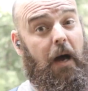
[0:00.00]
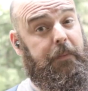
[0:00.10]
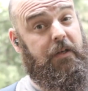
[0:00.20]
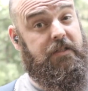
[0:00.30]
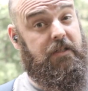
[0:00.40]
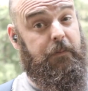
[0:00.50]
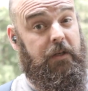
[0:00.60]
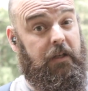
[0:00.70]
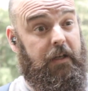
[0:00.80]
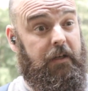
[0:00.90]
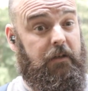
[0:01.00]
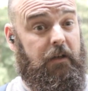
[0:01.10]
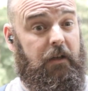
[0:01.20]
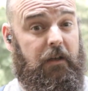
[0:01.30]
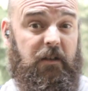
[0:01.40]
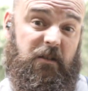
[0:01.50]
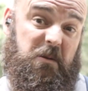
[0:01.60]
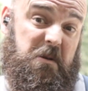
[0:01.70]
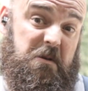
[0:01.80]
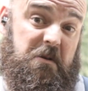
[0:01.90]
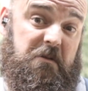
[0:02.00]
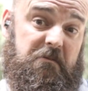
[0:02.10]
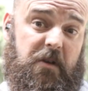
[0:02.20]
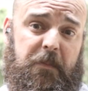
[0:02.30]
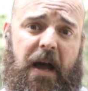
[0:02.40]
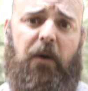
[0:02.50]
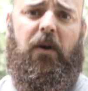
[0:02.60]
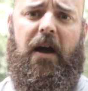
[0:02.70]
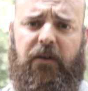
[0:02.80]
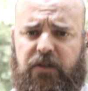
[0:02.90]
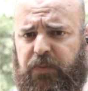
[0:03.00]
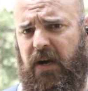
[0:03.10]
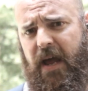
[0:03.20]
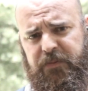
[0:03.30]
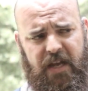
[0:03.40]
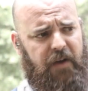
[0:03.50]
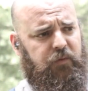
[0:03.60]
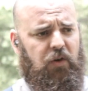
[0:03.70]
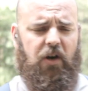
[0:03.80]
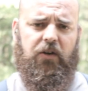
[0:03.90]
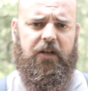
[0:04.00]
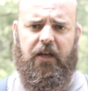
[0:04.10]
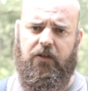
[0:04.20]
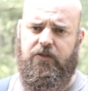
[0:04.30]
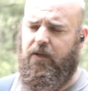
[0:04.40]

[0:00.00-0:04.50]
I'm going to simulate a power outage, perhaps after a hurricane or